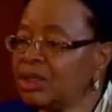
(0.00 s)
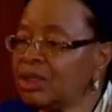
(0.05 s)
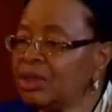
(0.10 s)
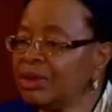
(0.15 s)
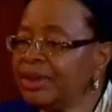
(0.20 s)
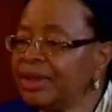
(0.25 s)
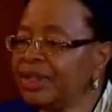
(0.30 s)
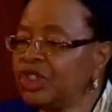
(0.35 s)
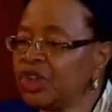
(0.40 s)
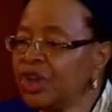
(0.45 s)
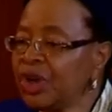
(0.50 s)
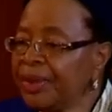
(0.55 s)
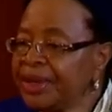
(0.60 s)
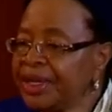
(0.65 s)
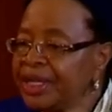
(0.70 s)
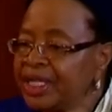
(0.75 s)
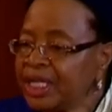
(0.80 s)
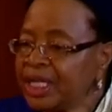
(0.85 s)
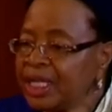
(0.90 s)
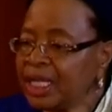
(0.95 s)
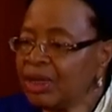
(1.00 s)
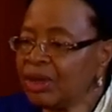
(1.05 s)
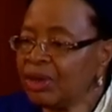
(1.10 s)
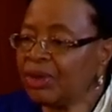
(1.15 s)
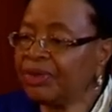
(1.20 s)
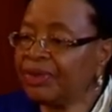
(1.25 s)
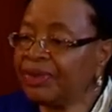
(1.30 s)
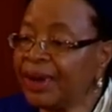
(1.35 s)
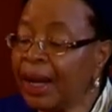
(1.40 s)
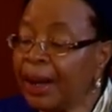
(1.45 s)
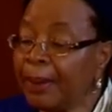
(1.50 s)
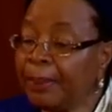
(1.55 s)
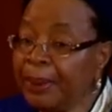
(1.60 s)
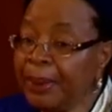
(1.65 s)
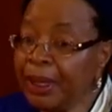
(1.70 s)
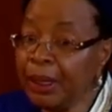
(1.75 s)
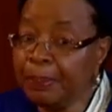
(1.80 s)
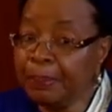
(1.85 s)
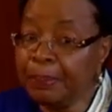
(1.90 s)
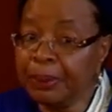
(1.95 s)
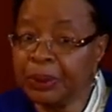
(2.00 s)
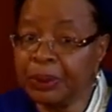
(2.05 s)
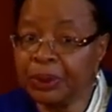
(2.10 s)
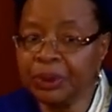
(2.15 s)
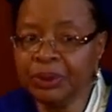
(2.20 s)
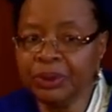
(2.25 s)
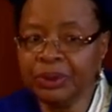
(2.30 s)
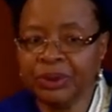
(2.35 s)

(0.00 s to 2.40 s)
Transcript: to a majority of our people